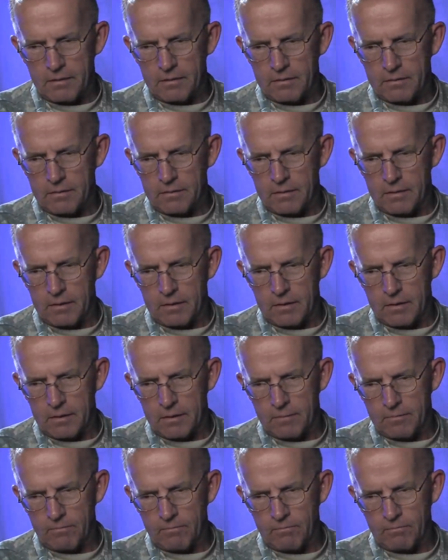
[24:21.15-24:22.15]
And
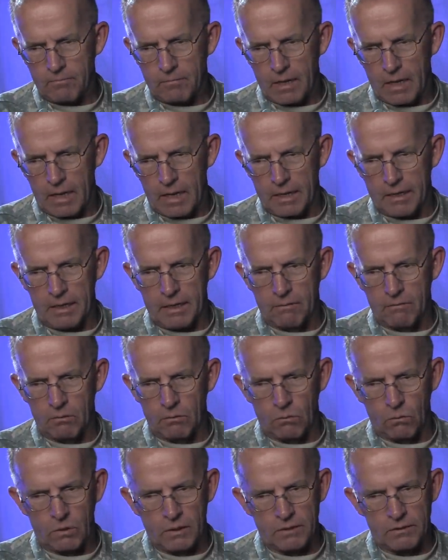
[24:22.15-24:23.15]
um, I
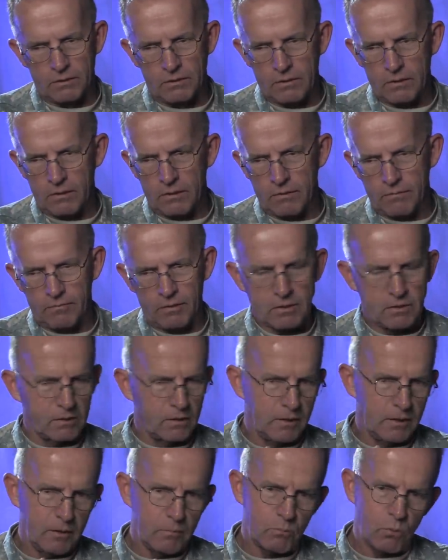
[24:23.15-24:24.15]
never was uh,
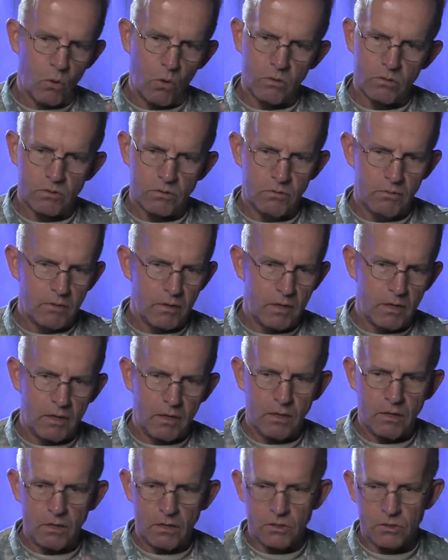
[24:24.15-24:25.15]
physically approached with
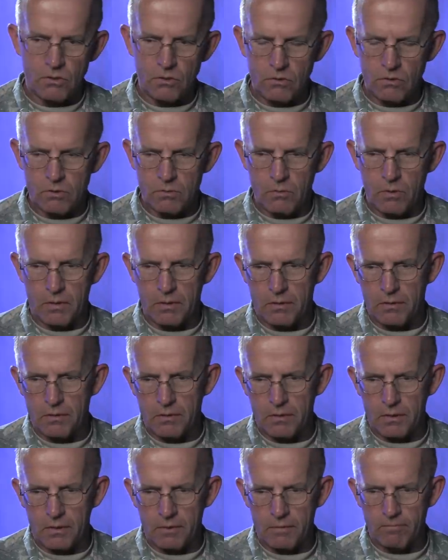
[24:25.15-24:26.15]
any issues, but
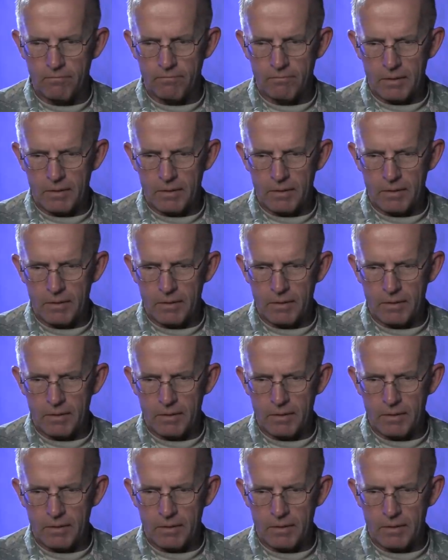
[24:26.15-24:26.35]
uh,